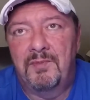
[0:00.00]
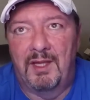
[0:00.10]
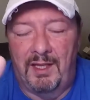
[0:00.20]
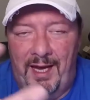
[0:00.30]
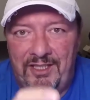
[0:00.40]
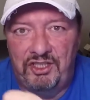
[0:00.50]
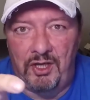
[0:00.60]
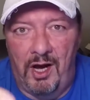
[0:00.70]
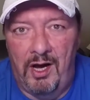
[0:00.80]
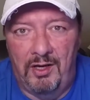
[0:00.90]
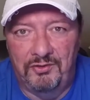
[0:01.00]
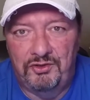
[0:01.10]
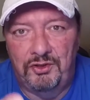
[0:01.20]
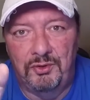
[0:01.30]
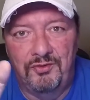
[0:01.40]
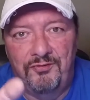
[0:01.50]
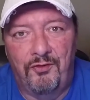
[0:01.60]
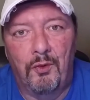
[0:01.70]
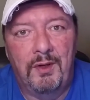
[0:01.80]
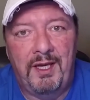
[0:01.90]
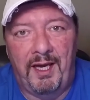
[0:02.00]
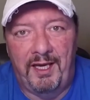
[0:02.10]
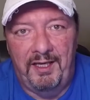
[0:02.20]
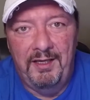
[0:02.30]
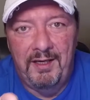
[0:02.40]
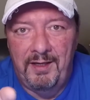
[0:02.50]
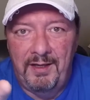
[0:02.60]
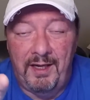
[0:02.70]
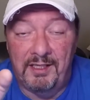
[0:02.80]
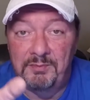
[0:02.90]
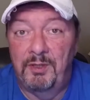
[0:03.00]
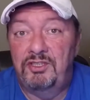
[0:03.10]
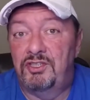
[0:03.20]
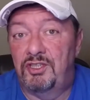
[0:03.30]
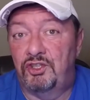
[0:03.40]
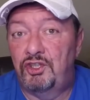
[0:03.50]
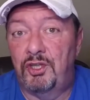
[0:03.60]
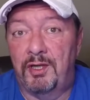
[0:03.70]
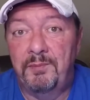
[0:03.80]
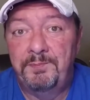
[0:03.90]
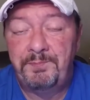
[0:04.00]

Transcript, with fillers: latched on to four K as much as it should,